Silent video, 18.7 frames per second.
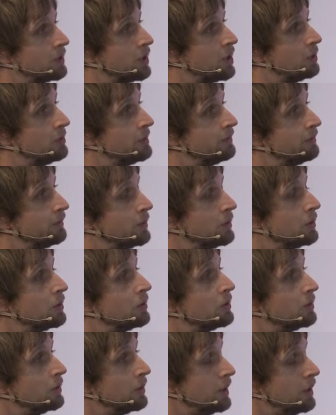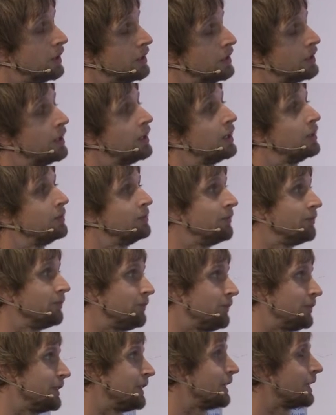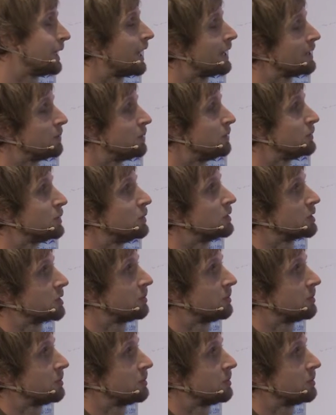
carbon for. Um, like we've talked